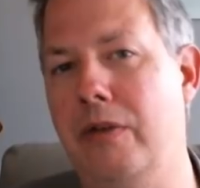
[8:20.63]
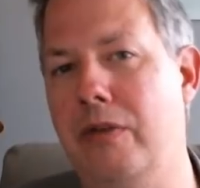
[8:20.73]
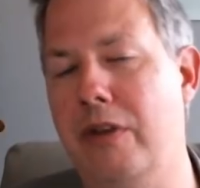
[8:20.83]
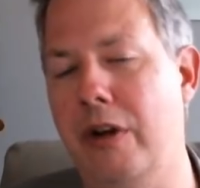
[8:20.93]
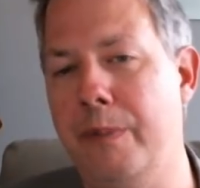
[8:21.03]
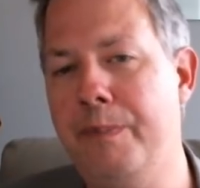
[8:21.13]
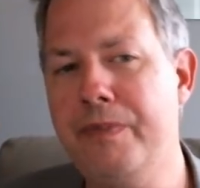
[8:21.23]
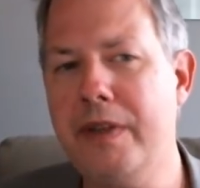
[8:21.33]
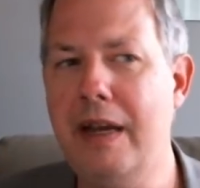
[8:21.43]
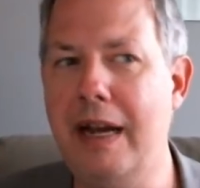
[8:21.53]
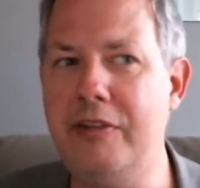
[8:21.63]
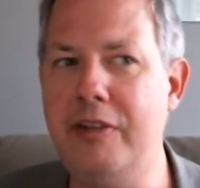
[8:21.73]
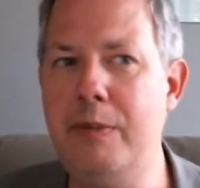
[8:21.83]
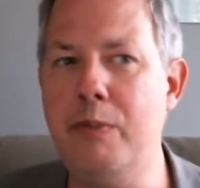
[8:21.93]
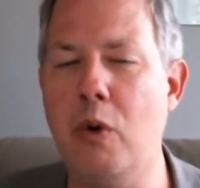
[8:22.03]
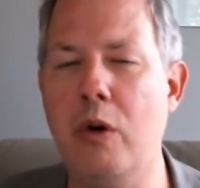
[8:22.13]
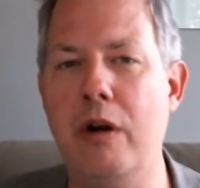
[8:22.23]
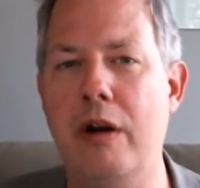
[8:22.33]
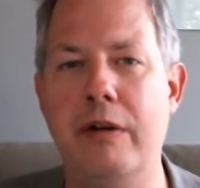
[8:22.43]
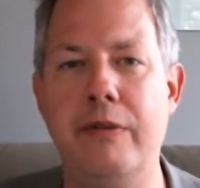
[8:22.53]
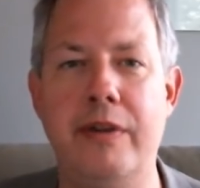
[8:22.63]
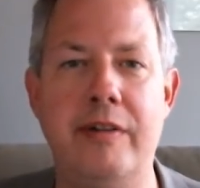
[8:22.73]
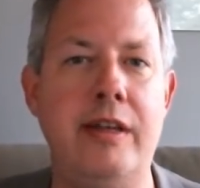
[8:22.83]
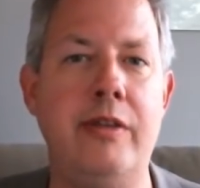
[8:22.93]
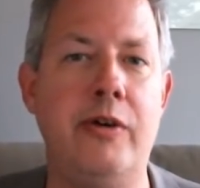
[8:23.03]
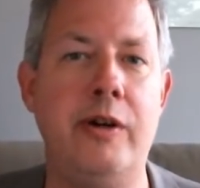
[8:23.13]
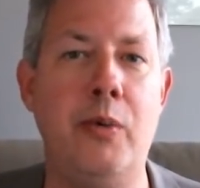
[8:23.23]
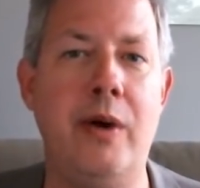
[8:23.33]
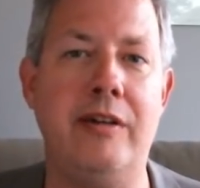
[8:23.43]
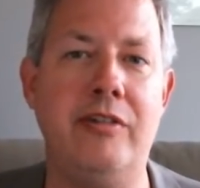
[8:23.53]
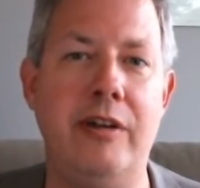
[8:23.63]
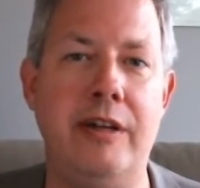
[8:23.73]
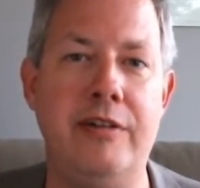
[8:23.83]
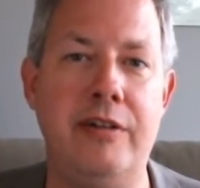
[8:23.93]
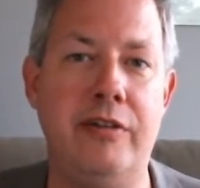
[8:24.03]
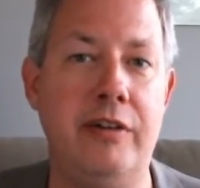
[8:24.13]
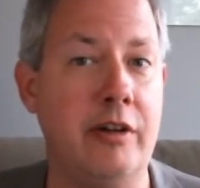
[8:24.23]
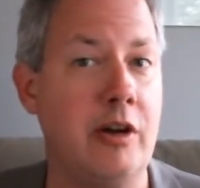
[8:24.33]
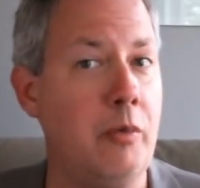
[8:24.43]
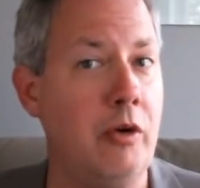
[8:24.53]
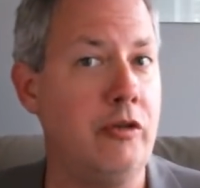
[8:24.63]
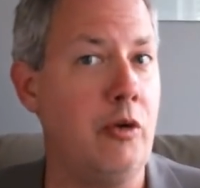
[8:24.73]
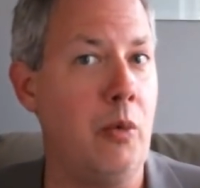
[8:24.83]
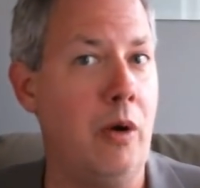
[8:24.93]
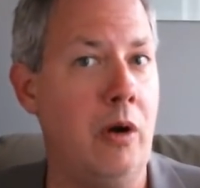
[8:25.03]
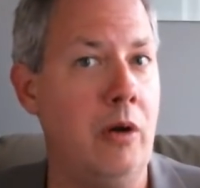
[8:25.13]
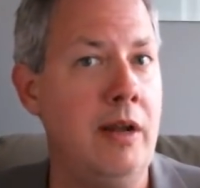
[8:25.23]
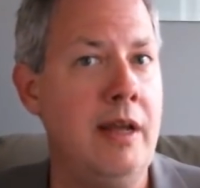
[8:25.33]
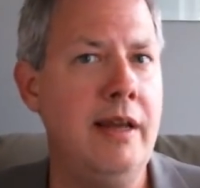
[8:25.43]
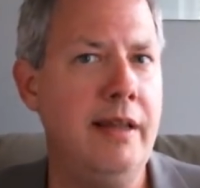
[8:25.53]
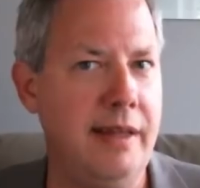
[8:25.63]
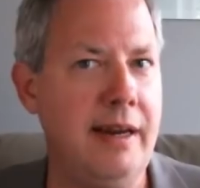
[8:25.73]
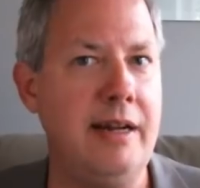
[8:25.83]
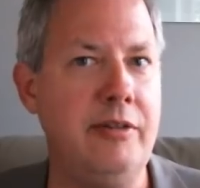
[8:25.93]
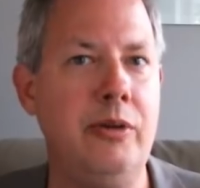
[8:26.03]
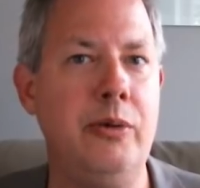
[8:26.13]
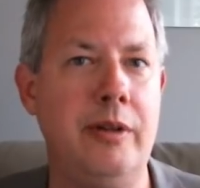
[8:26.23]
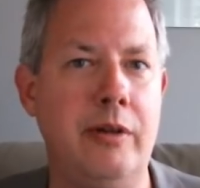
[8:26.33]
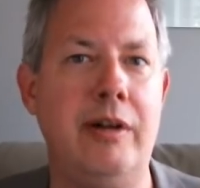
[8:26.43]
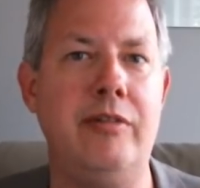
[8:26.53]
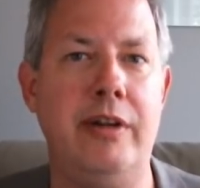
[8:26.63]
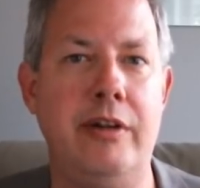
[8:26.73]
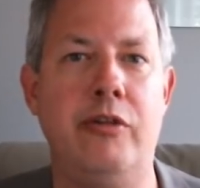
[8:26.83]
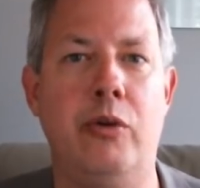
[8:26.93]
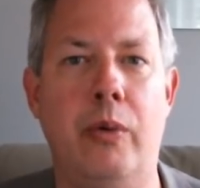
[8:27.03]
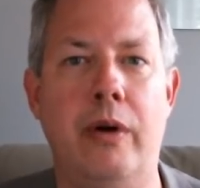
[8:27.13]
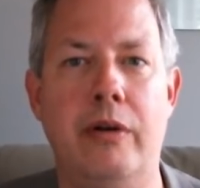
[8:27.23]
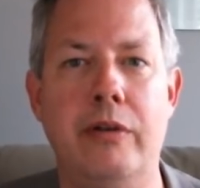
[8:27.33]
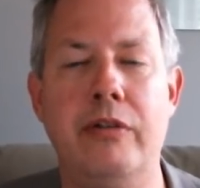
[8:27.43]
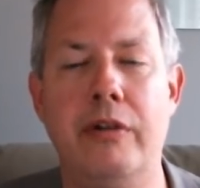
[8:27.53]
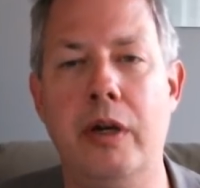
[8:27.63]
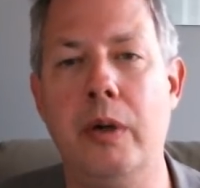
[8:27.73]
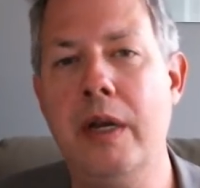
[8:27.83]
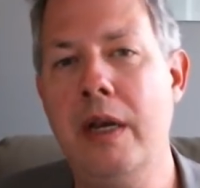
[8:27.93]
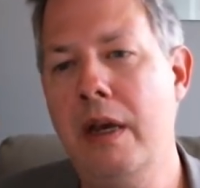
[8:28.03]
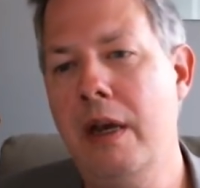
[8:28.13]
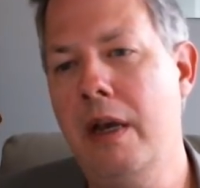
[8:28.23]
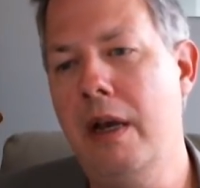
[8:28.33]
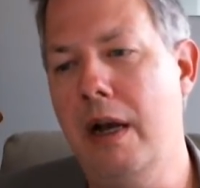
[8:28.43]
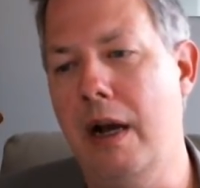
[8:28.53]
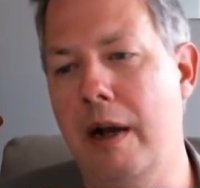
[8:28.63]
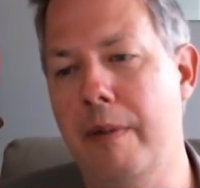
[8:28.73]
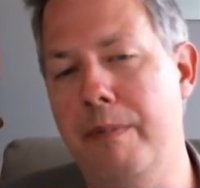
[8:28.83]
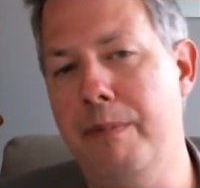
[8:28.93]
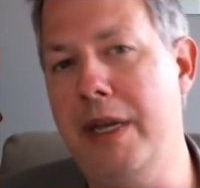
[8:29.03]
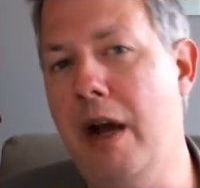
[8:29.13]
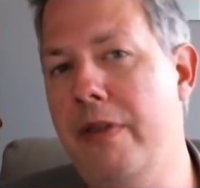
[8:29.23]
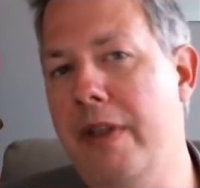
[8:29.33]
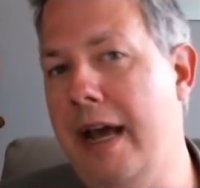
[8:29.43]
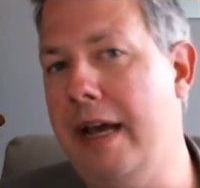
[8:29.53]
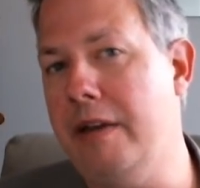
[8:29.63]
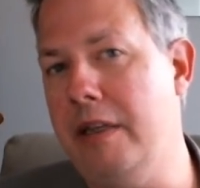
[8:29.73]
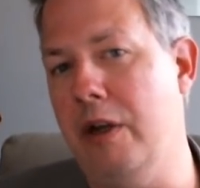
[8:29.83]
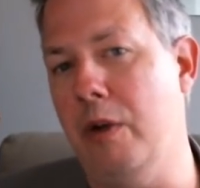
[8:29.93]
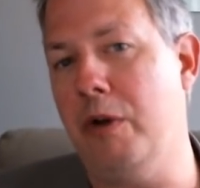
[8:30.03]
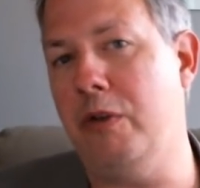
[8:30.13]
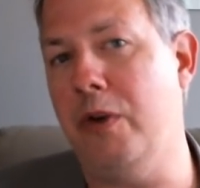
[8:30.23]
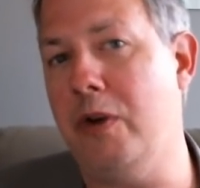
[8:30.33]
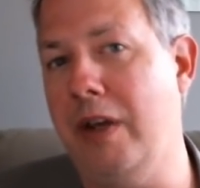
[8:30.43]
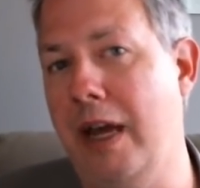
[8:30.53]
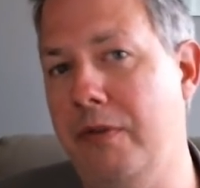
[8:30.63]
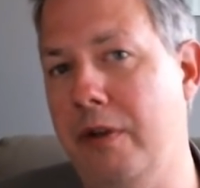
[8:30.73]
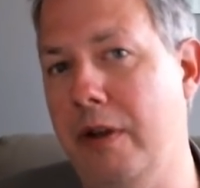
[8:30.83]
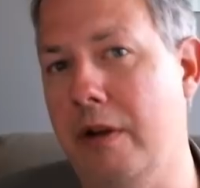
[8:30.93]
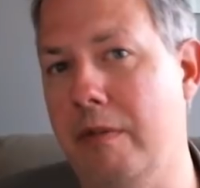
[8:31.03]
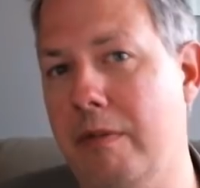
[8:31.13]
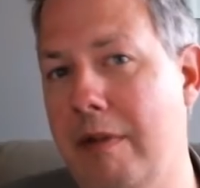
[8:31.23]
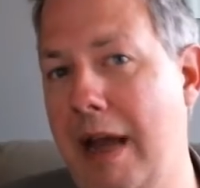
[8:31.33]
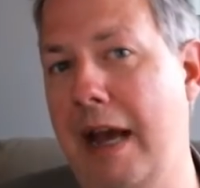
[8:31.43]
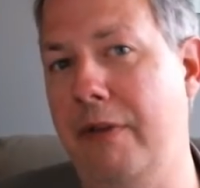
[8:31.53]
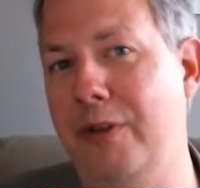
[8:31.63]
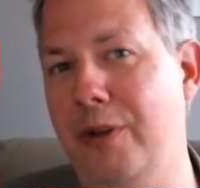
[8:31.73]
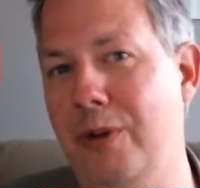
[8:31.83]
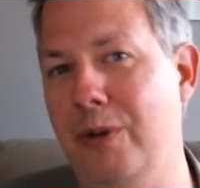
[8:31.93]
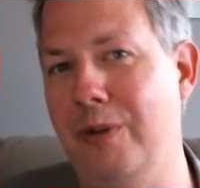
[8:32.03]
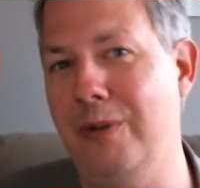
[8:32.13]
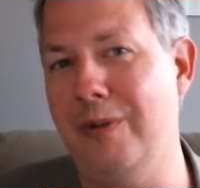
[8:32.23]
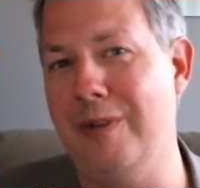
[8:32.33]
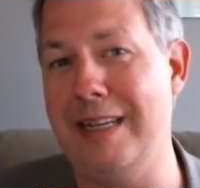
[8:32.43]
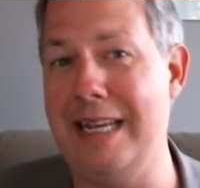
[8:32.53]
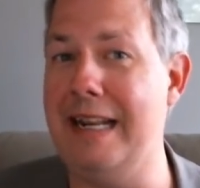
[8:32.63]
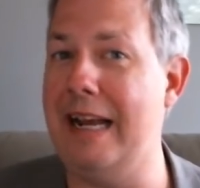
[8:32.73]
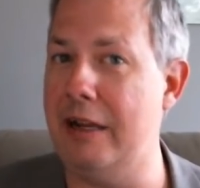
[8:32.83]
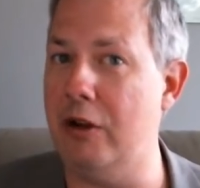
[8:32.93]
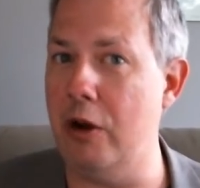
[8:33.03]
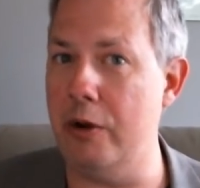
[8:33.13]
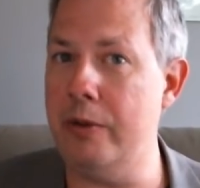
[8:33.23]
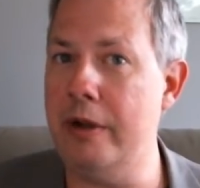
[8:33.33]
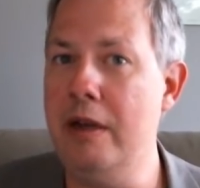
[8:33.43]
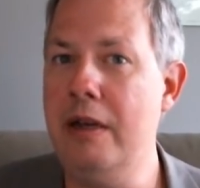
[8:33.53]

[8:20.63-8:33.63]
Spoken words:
So I see more of the 1031 exchanges in the commercial world than I do in the residential world. So beyond that, most folks have to get a loan.